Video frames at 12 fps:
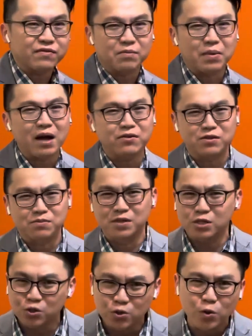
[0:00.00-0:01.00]
the power to
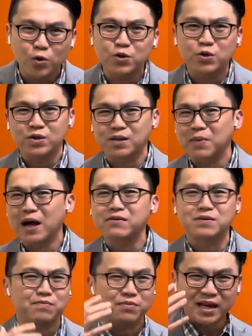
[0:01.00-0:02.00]
mature you, the power
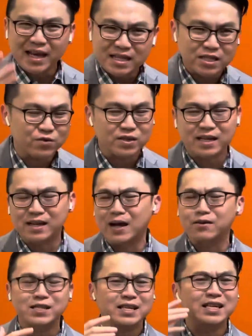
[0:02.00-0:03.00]
to bless you, the
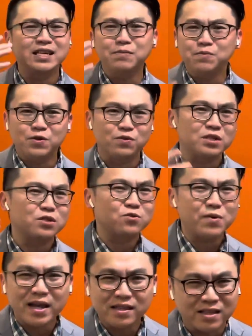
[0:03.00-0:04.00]
power to keep you and
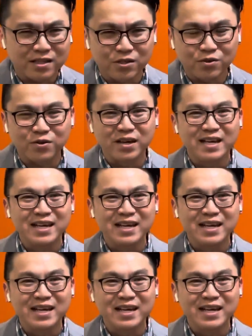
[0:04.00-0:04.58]
strengthen you,